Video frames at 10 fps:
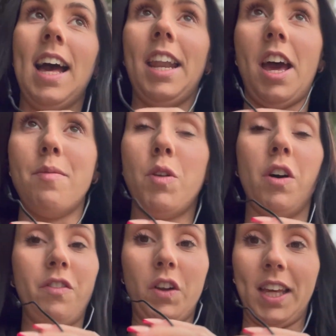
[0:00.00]
and I'm not
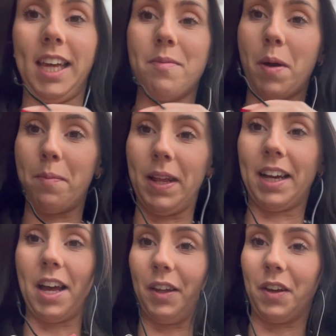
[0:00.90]
a vlogging in public
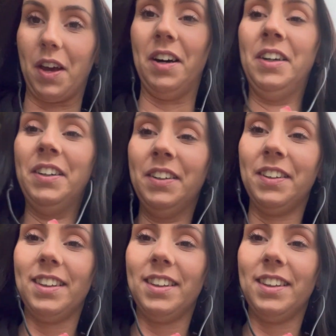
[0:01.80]
kind of girl.